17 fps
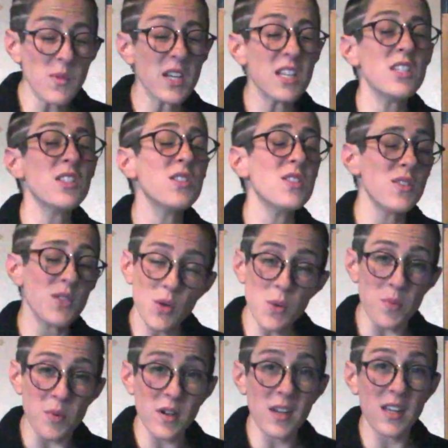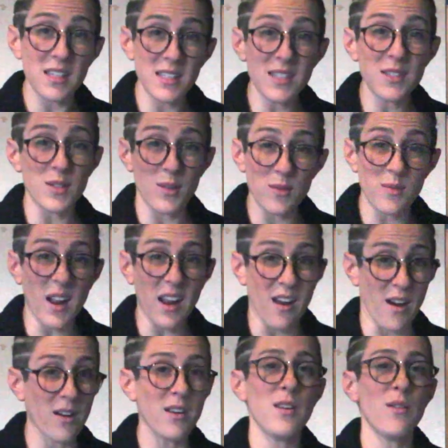one is super easy to
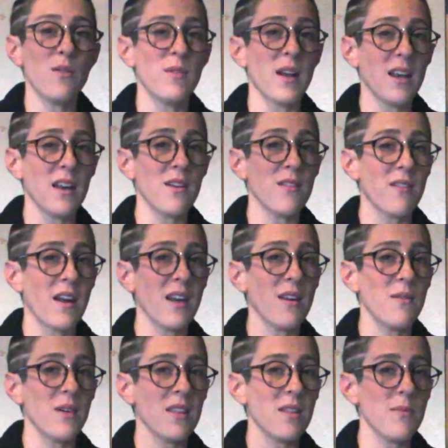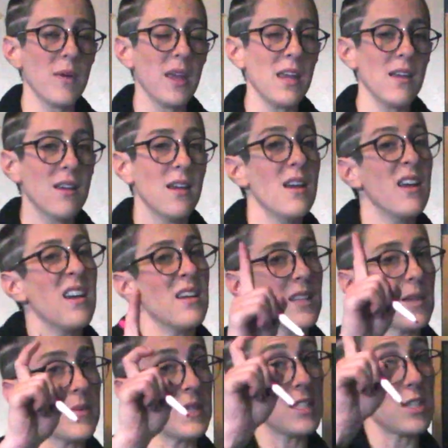write. Are you ready to write it with me?
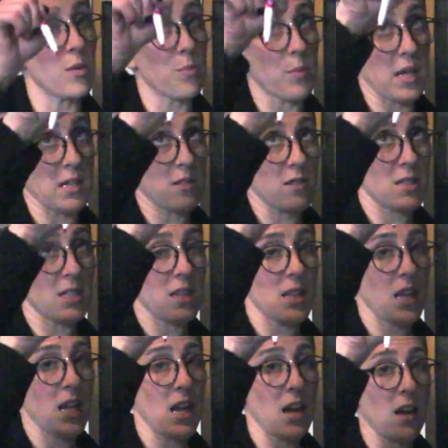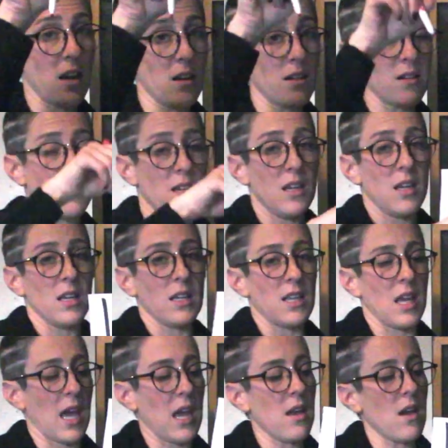Let me see your pencils in the air.
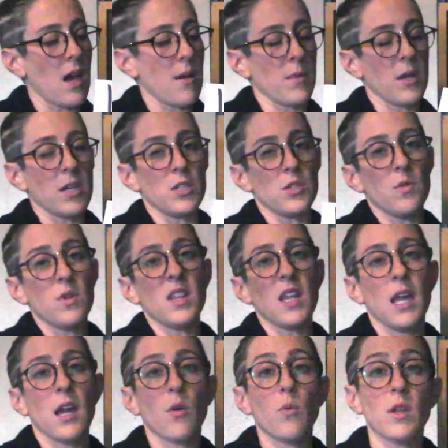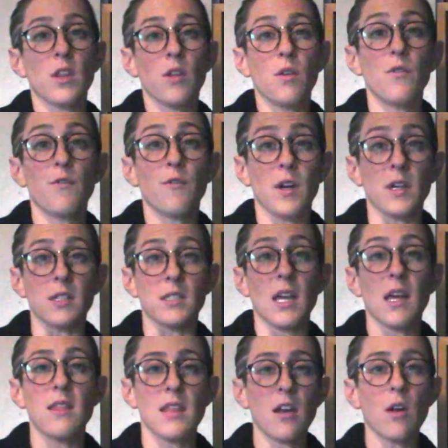Okay, I'm going to do it in the air with you
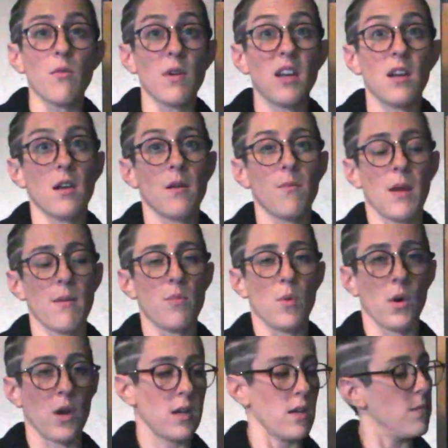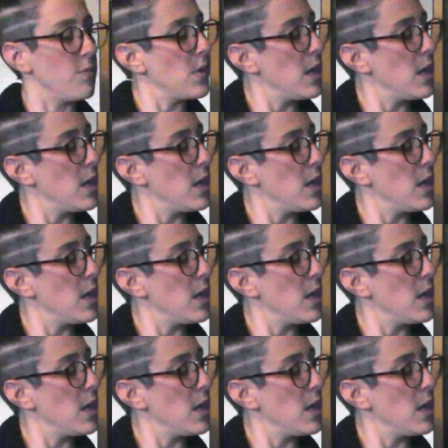first, and then I'll write it on my board.